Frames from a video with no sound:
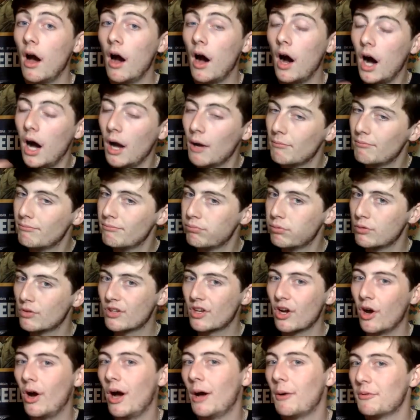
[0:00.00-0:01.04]
I
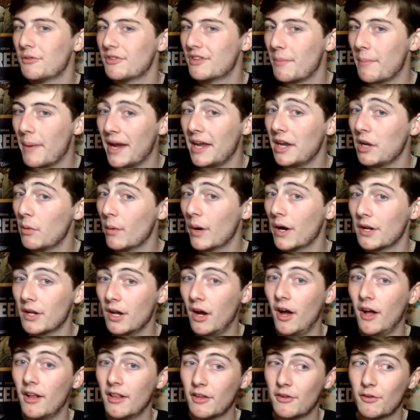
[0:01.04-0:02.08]
was debating whether or
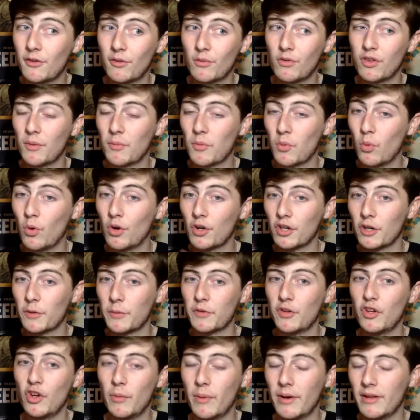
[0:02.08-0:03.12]
not this is number one or number
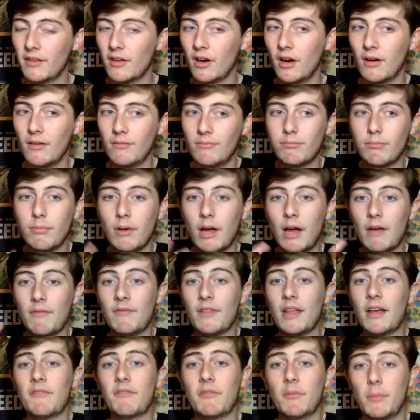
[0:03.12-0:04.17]
two. I thought it
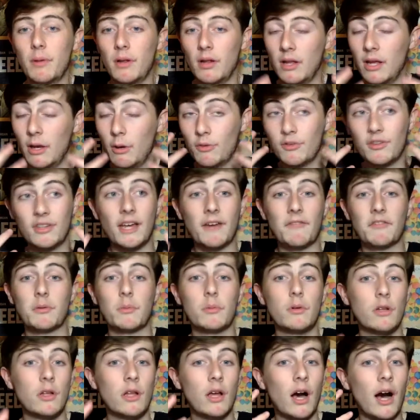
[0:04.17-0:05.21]
was inevitable.